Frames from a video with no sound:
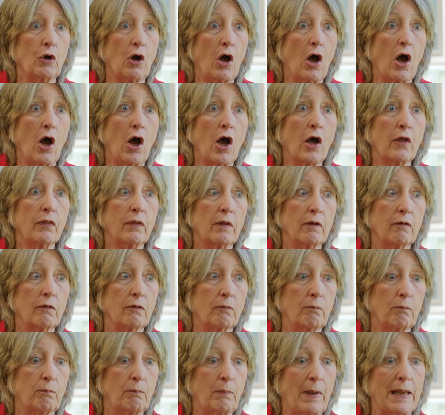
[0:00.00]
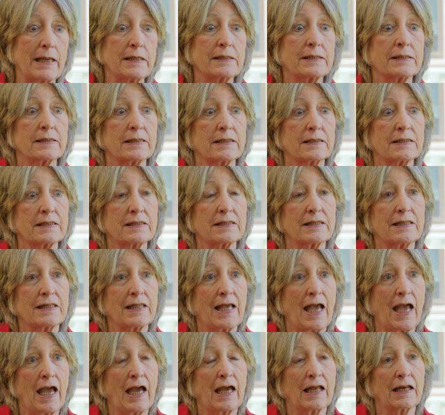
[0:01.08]
on the basis
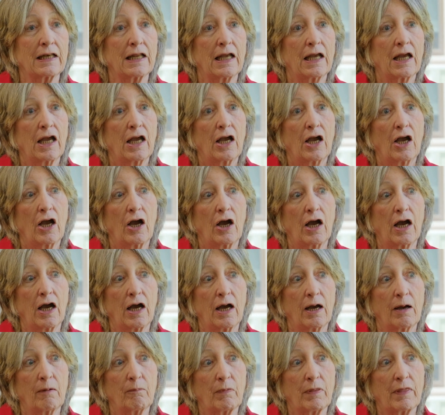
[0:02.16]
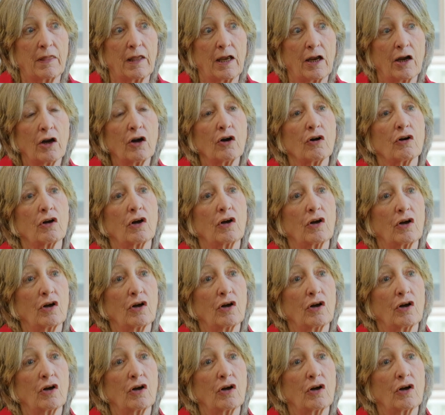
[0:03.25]
that their